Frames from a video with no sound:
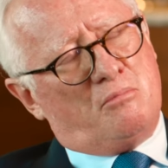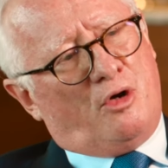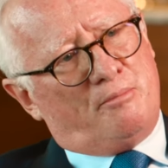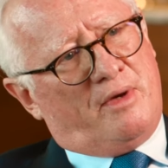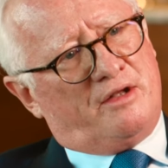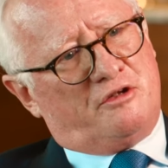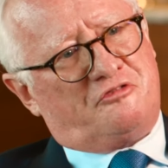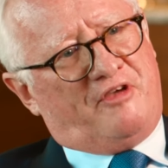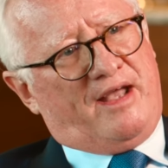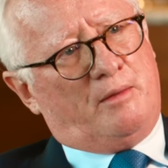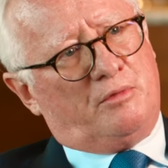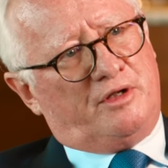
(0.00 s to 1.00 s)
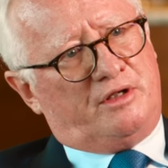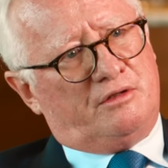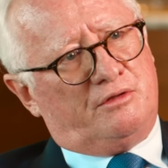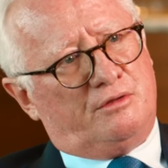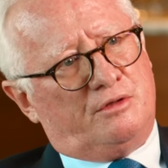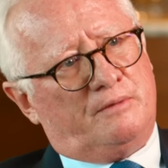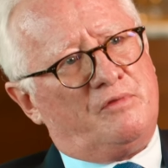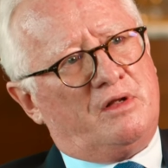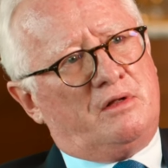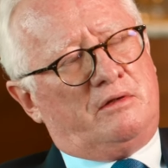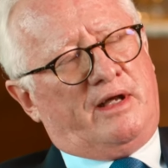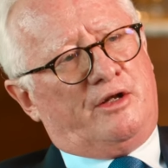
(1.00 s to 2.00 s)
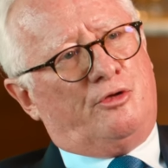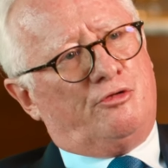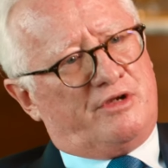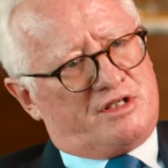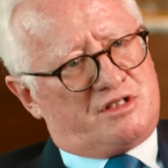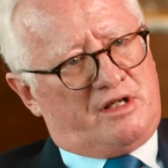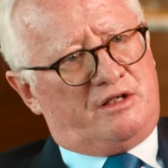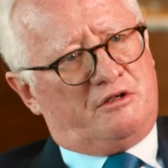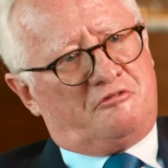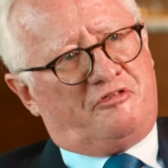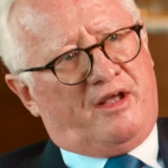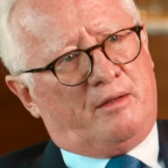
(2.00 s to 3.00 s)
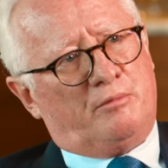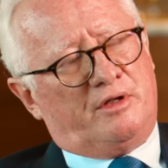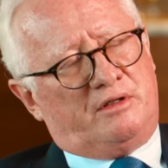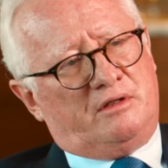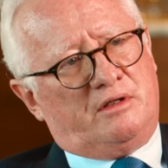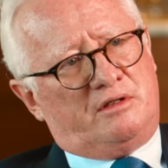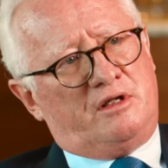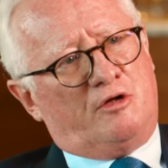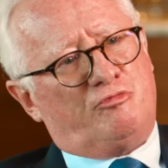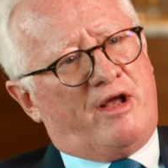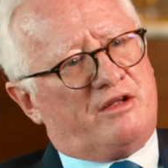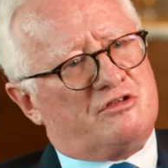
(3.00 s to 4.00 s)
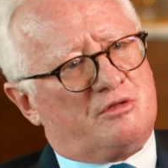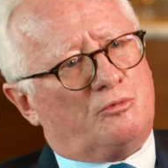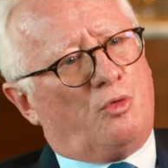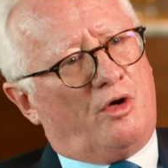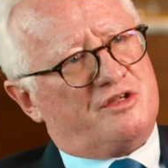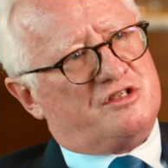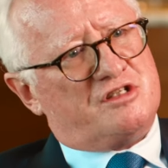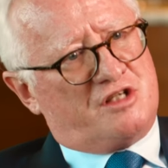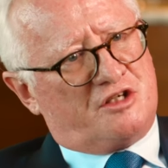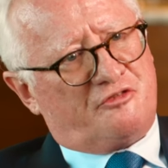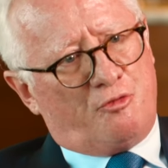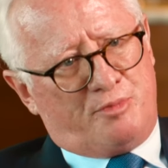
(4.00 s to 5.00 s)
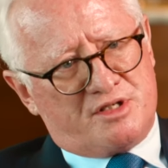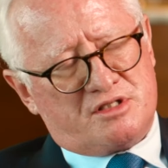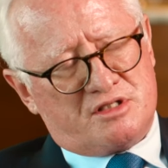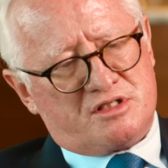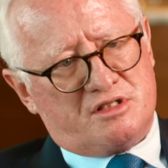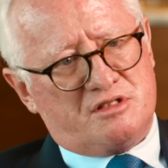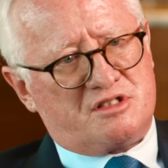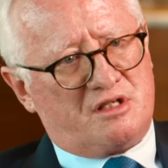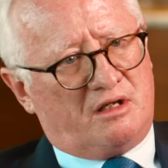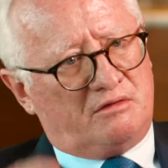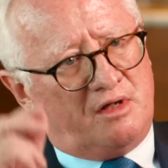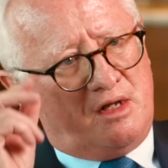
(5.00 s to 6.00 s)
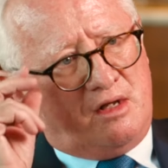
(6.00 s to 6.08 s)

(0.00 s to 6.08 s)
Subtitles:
mother's family and her extended family, ran some quite successful businesses. So,